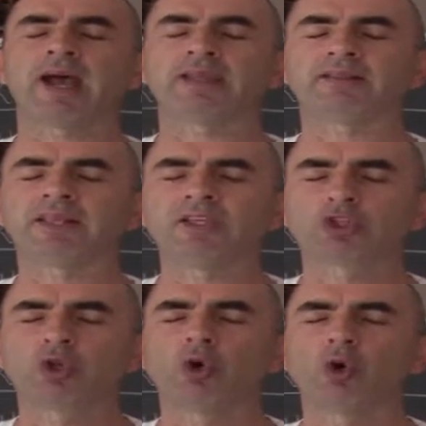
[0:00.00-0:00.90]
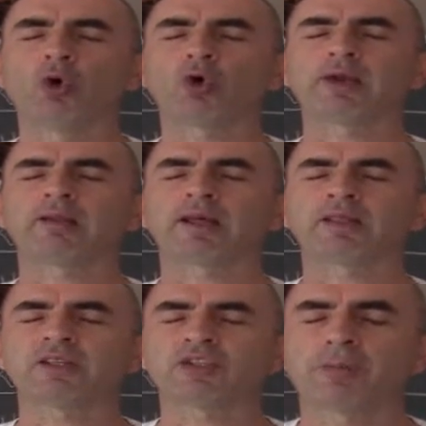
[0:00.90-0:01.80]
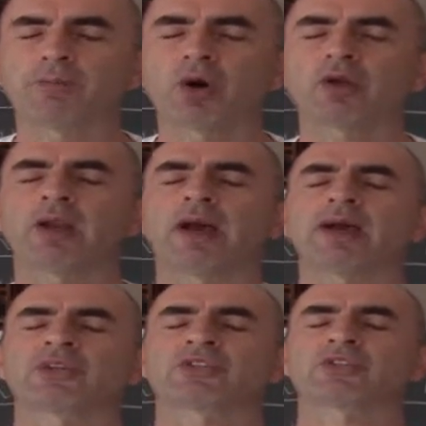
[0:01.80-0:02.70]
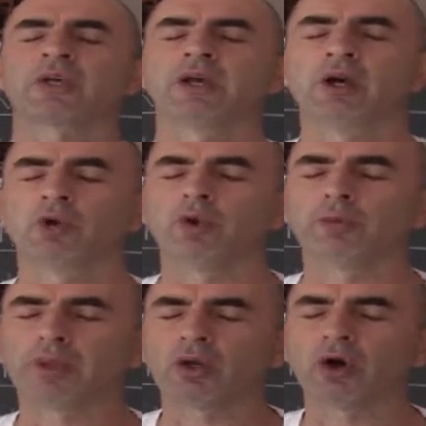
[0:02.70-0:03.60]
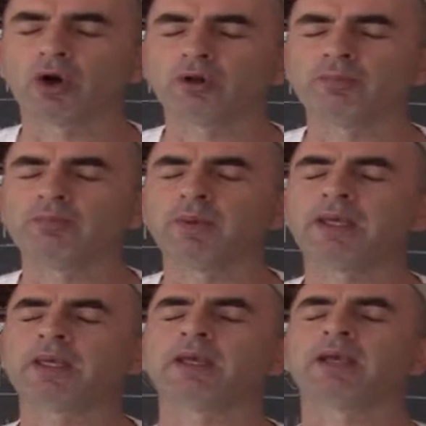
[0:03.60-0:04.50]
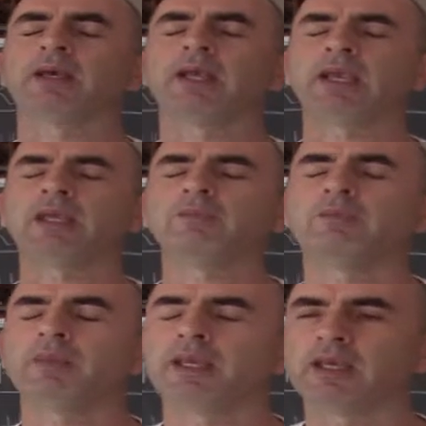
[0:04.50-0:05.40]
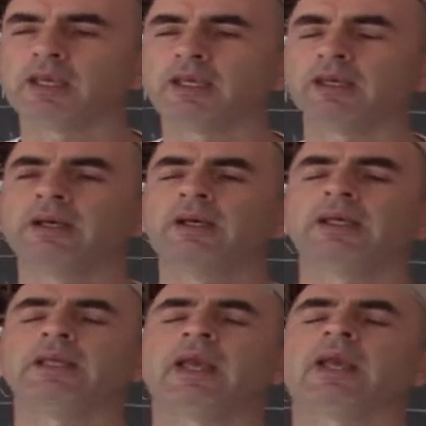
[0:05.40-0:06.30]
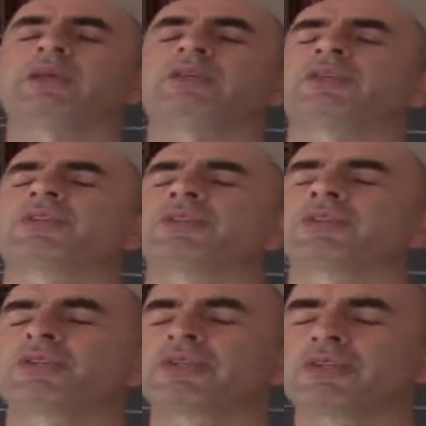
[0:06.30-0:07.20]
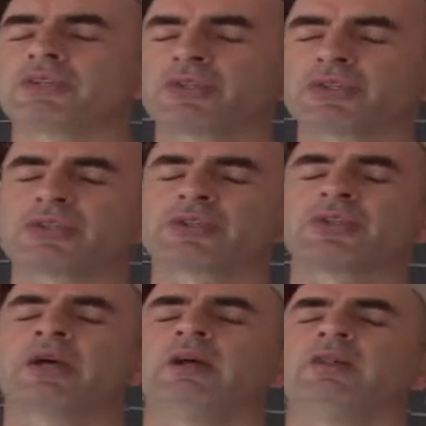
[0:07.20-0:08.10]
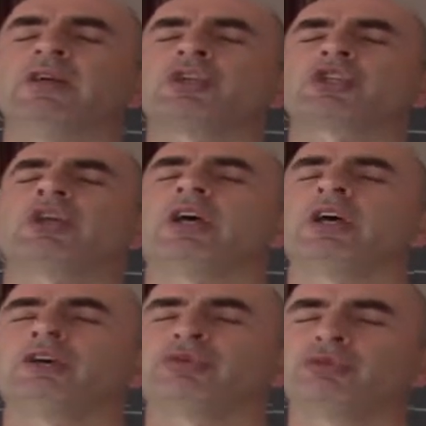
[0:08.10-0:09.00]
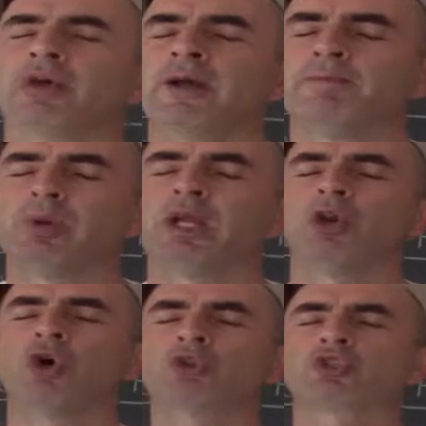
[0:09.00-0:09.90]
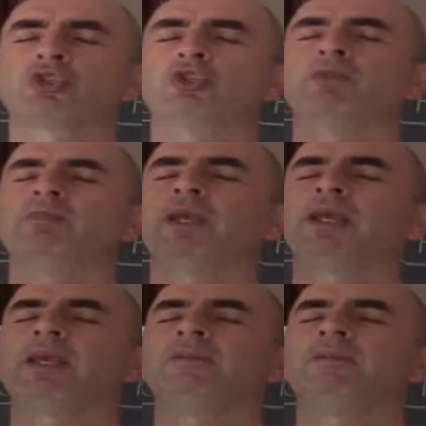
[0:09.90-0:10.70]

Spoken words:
and His glory that is upon us will be on me, in me. Yes. This earth belongs to me.